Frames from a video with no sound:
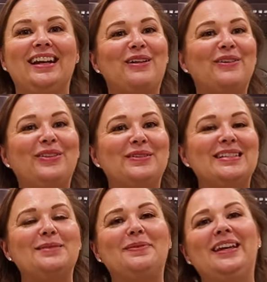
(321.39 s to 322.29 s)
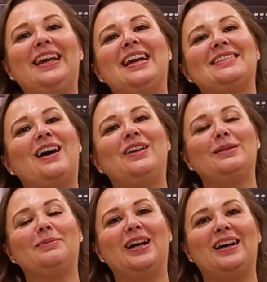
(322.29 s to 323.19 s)
Follow the recipe. It's on
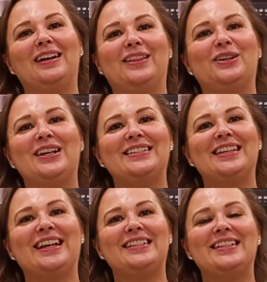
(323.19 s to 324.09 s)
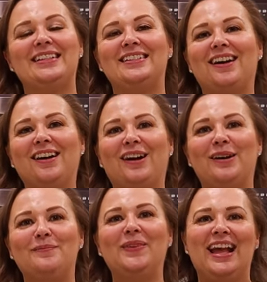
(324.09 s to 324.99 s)
the blog,
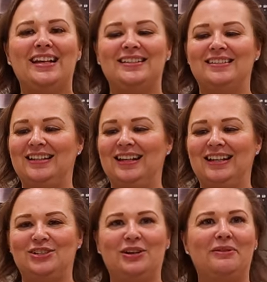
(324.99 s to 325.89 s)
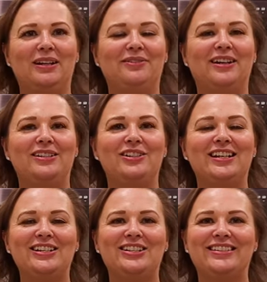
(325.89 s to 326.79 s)
thecrosslegacy.com, and enjoy one of our
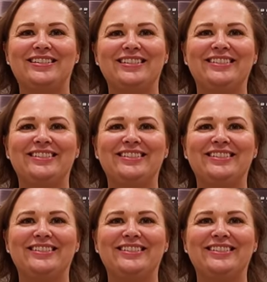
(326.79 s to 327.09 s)
traditions.